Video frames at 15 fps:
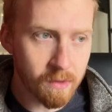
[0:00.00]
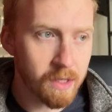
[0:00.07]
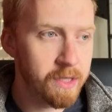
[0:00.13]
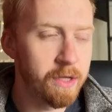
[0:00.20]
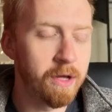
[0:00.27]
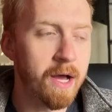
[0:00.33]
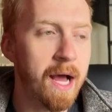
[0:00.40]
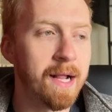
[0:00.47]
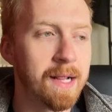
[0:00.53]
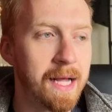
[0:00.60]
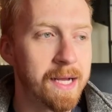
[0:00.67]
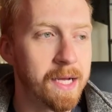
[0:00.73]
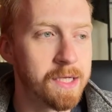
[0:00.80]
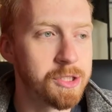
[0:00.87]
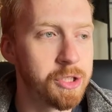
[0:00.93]
You got
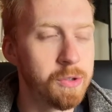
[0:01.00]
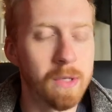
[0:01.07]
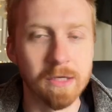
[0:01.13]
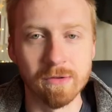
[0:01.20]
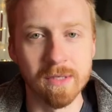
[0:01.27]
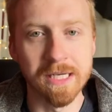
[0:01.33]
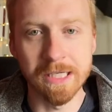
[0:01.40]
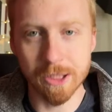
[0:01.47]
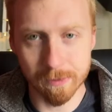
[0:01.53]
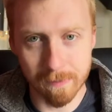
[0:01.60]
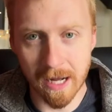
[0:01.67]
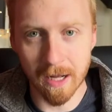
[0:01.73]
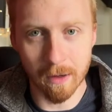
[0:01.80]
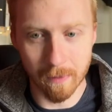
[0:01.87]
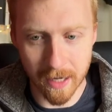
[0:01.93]
like a 200-ish
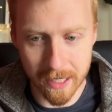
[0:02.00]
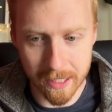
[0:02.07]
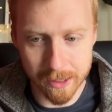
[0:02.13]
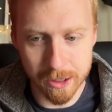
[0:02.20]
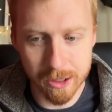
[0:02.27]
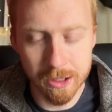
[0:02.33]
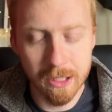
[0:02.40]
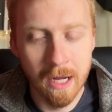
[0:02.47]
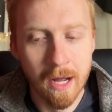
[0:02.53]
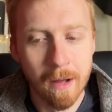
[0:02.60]
mile range,